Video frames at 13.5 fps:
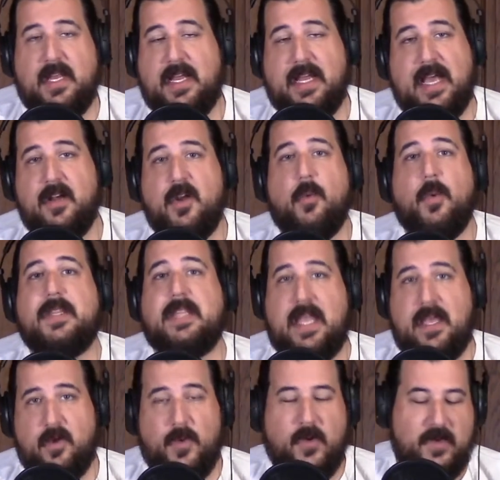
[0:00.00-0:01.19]
Like, I don't know what the
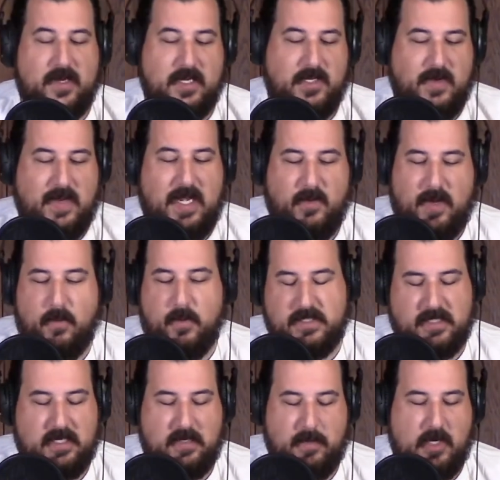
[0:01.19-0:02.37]
hell we were going to do anyway. It
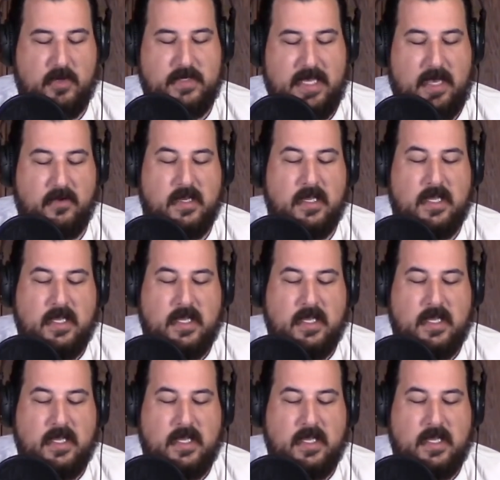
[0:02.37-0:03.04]
wasn't going to go down.